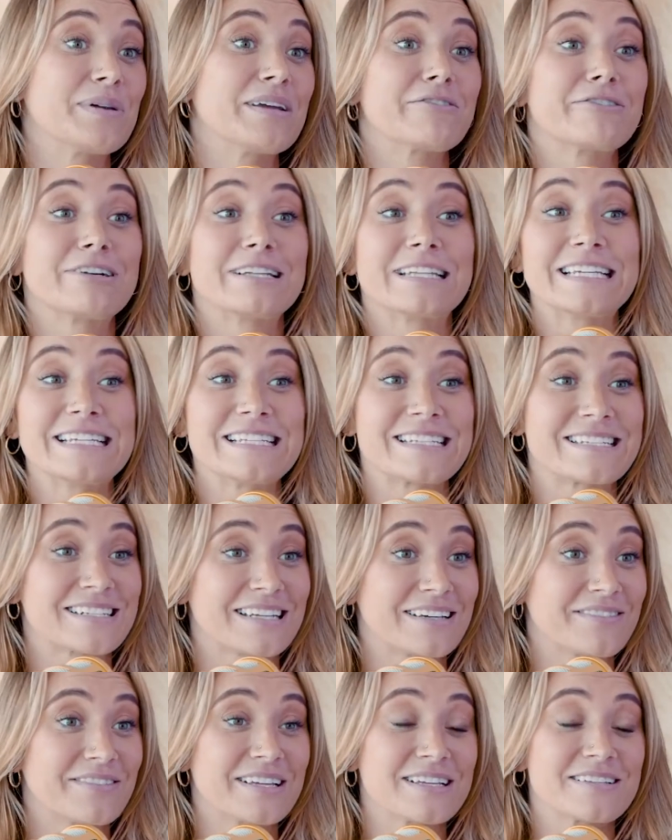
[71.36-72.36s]
be released,
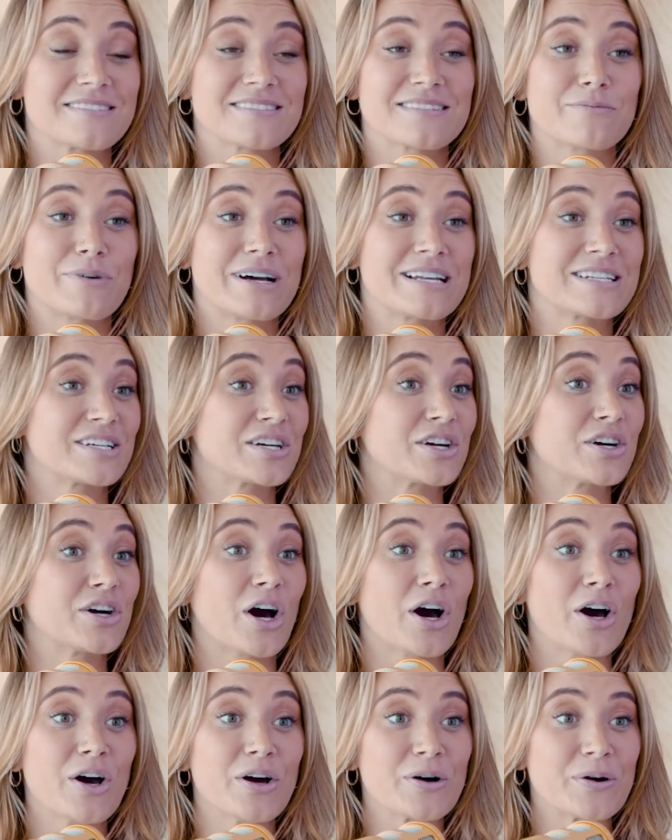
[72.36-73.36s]
giving it somewhere to
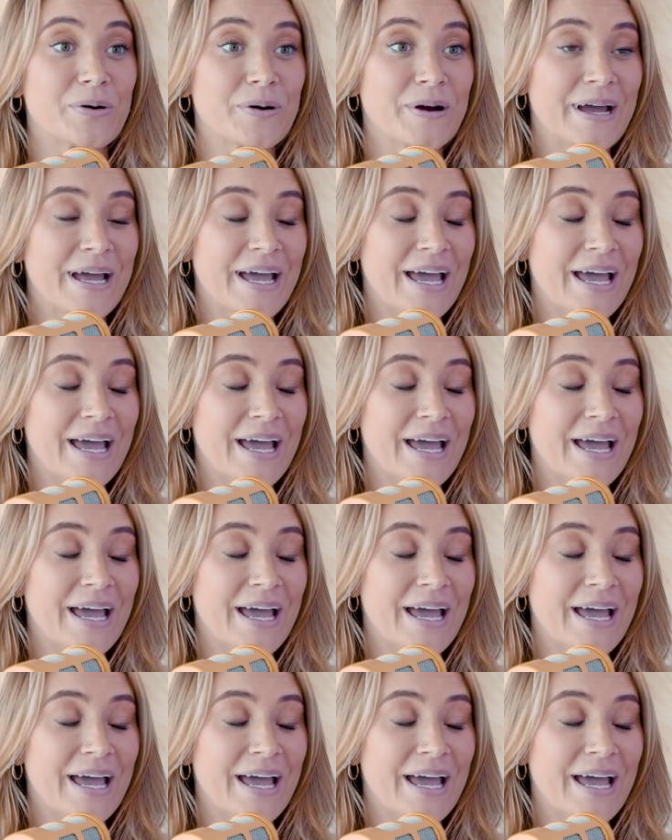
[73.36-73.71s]
go.